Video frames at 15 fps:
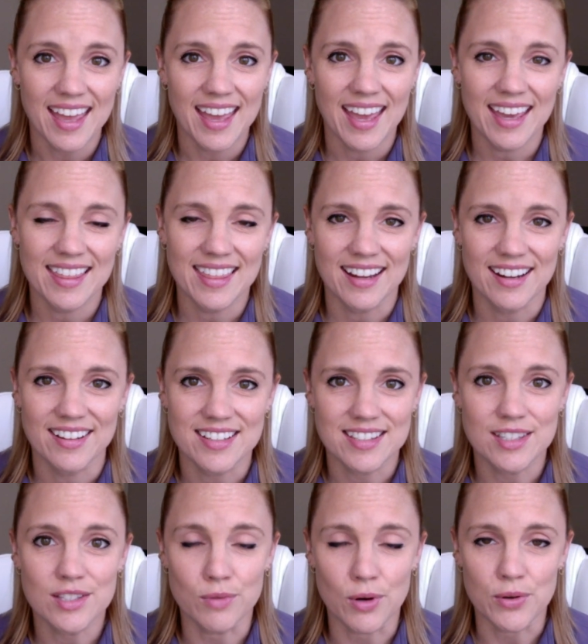Hey there, this
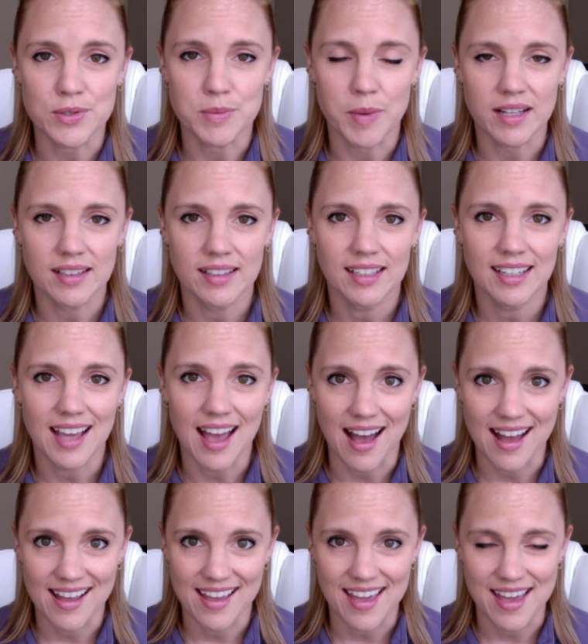is Rose Buckley.
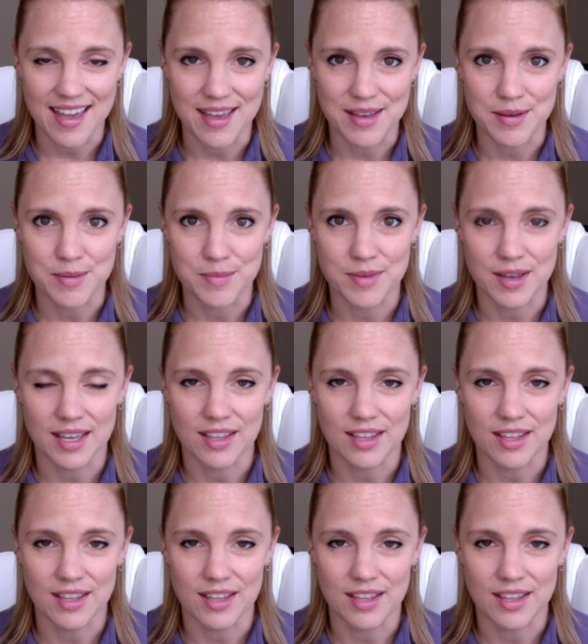I am